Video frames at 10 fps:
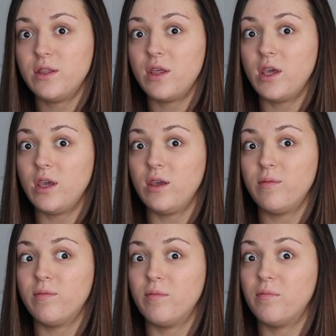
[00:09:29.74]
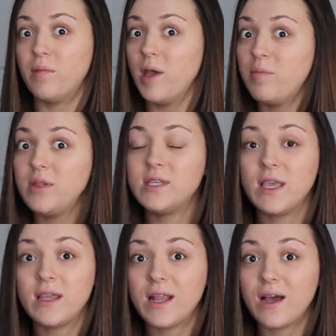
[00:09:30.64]
they might be
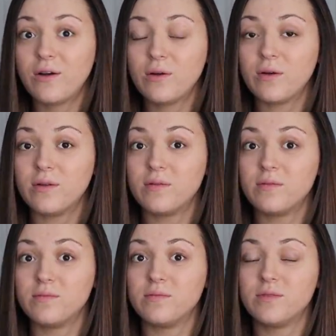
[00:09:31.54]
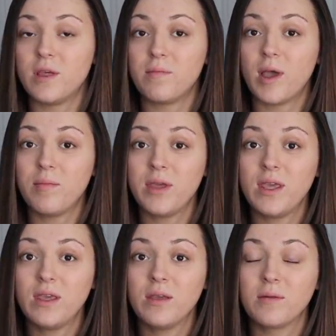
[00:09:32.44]
taken out, they might
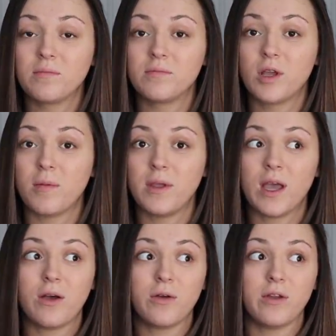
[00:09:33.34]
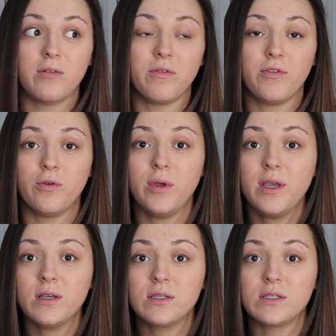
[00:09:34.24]
be coming out in a few
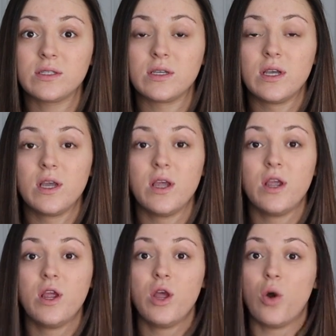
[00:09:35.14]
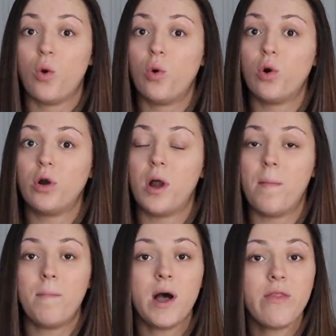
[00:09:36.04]
weeks, or a
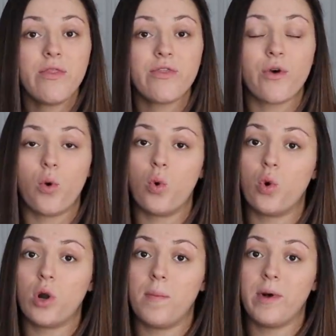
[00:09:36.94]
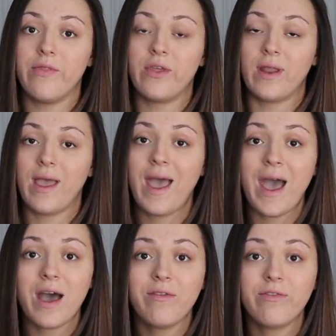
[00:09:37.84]
month or a month and a
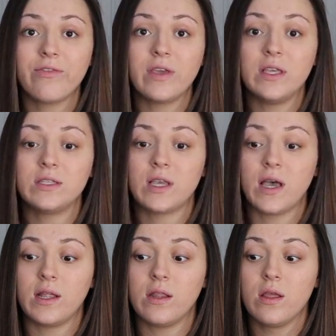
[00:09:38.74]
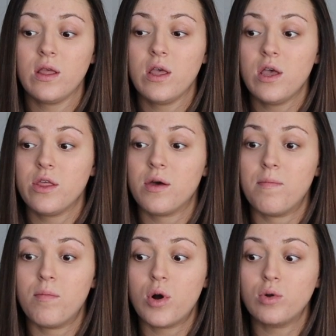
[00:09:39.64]
half. He said the
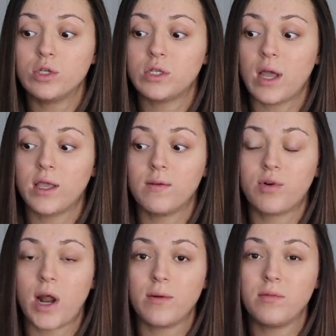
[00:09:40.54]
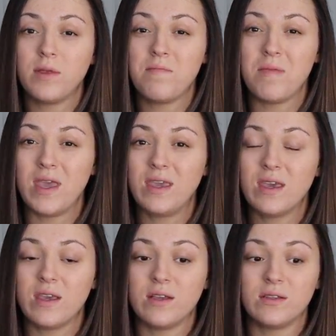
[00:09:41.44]
most I can probably make
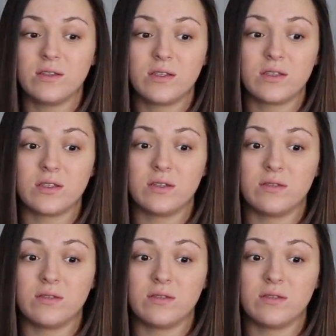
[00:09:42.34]
it is